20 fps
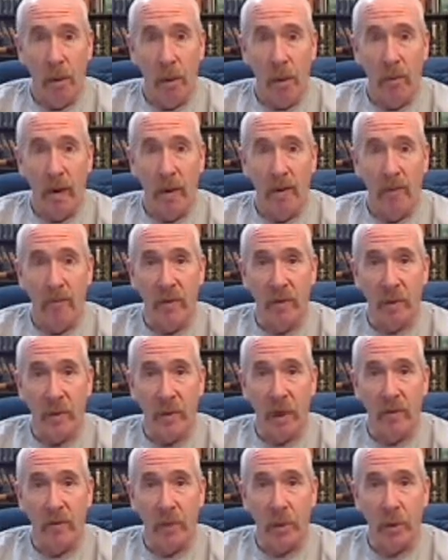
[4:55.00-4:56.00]
about
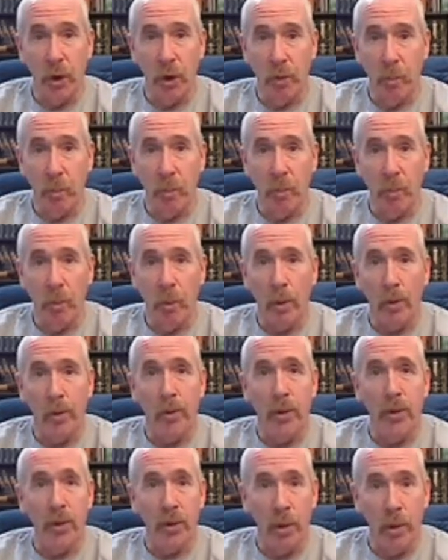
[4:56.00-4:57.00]
investigative consumer
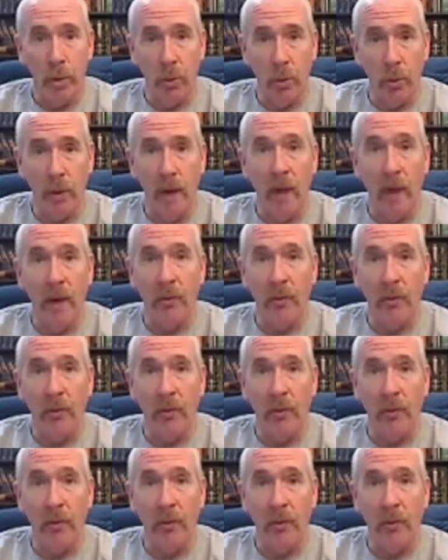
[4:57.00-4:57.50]
reports is to look